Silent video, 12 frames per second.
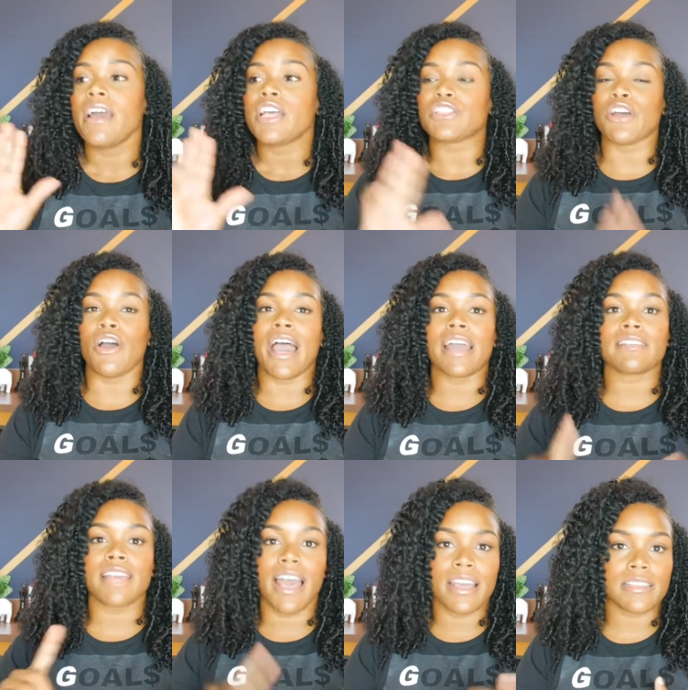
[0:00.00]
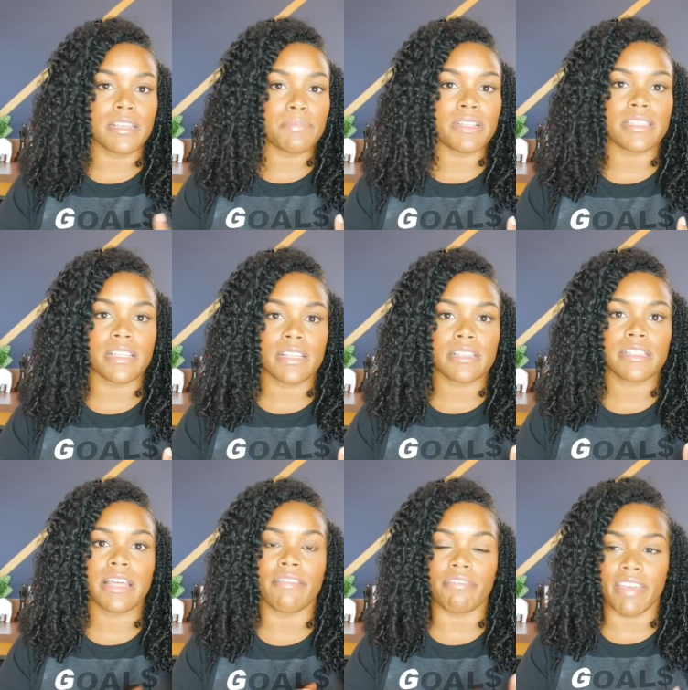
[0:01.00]
So I tied
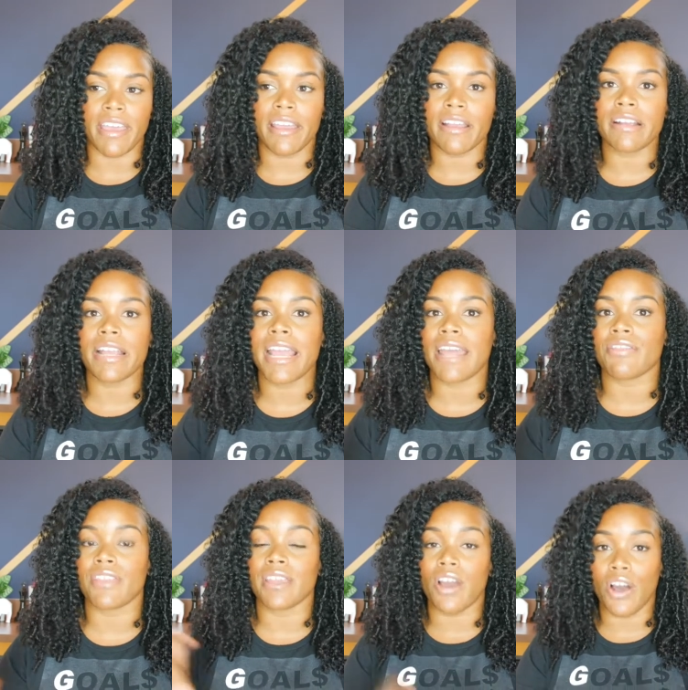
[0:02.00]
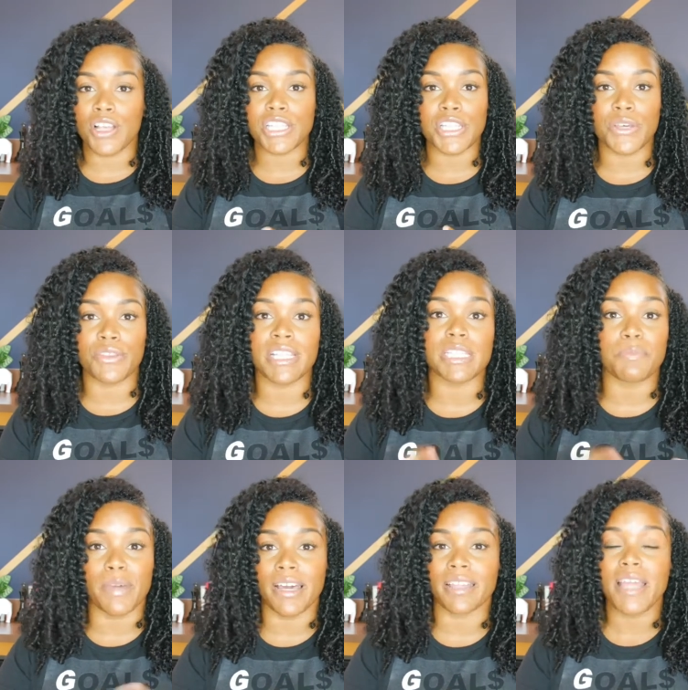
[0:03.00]
10% there. And then also this
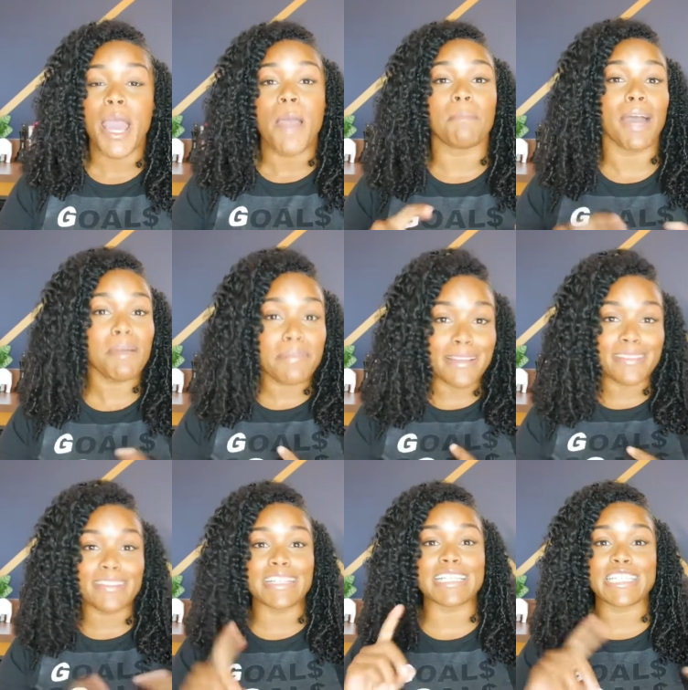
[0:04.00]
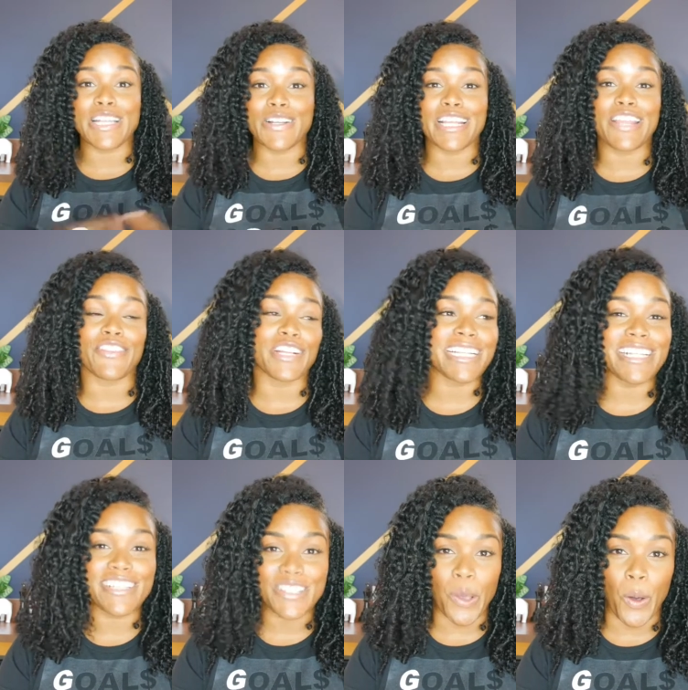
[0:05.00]
month, my brother is turning 30
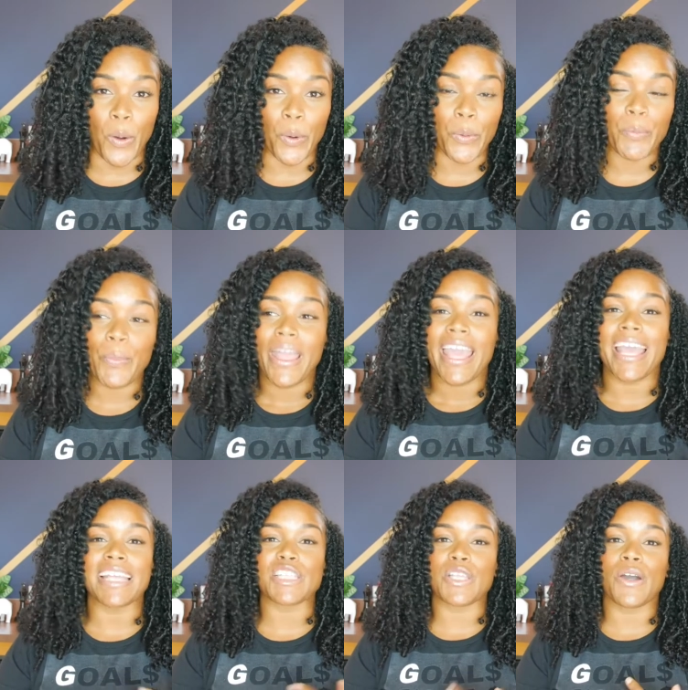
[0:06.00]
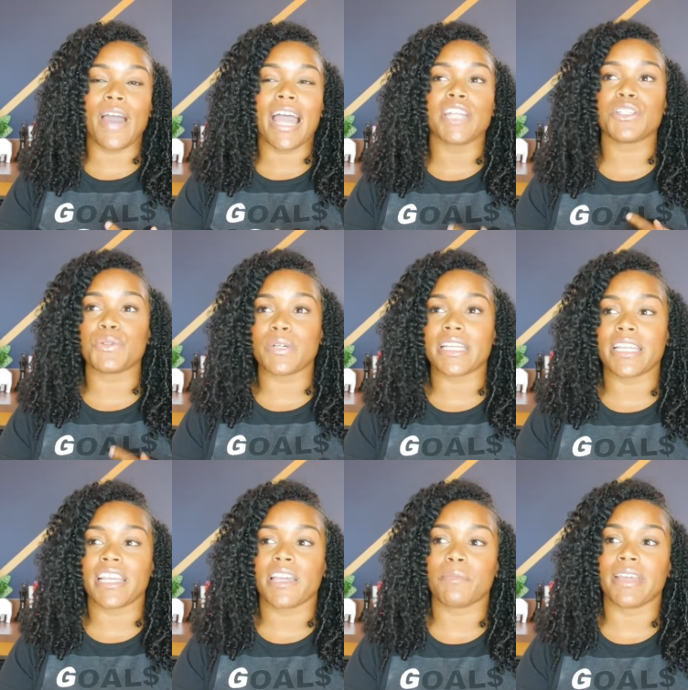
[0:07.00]
years old. And so I do want to
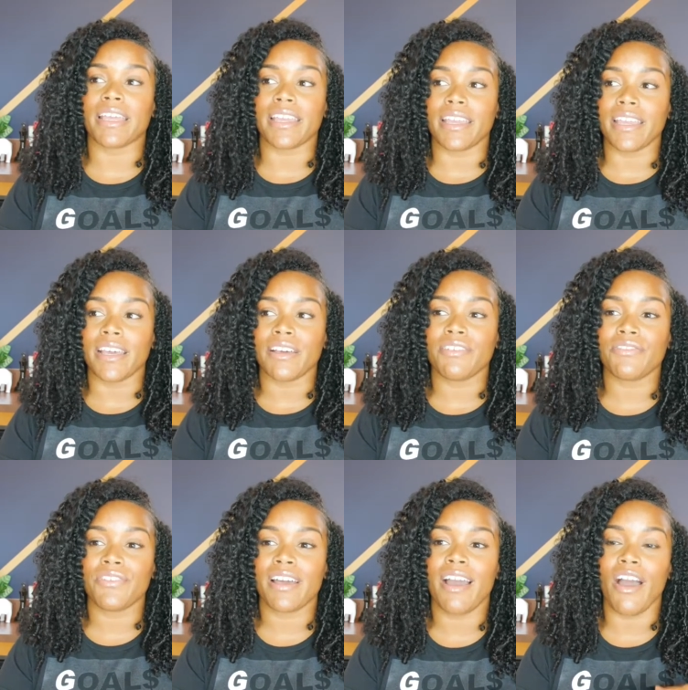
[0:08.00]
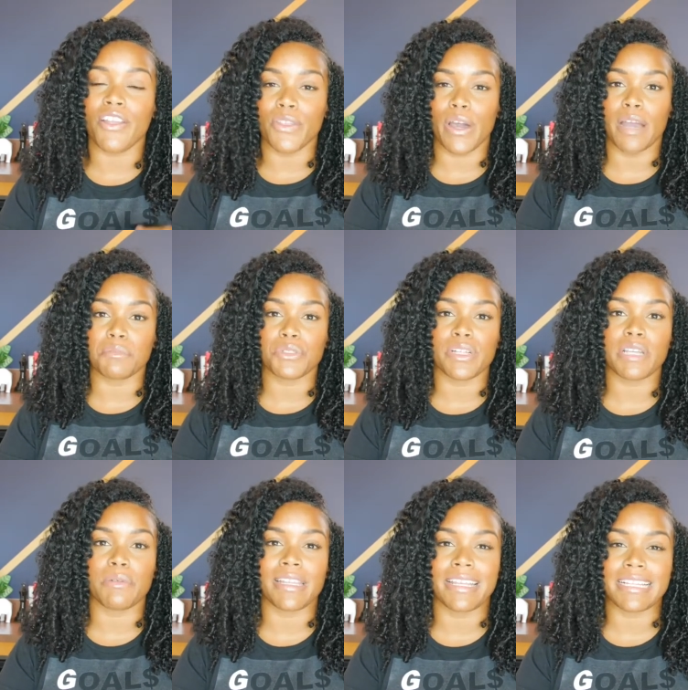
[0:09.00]
get him a gift, although I'm sure he
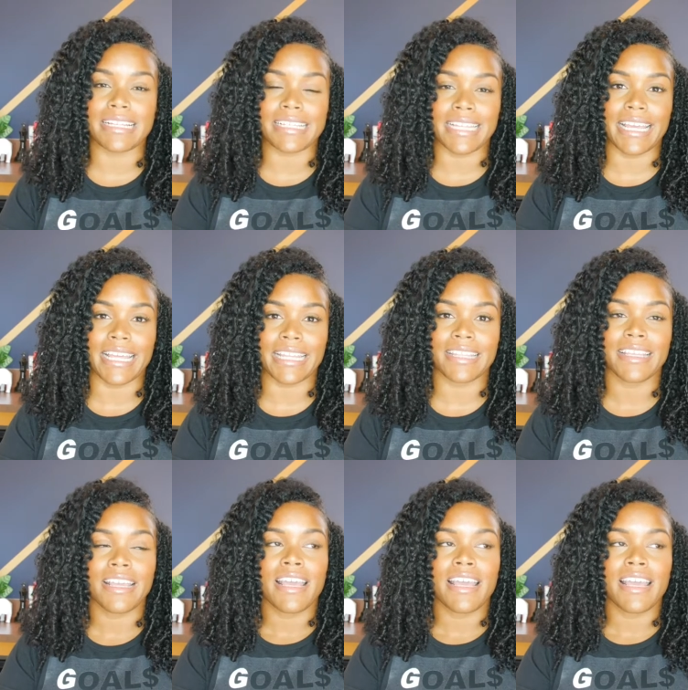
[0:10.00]
would understand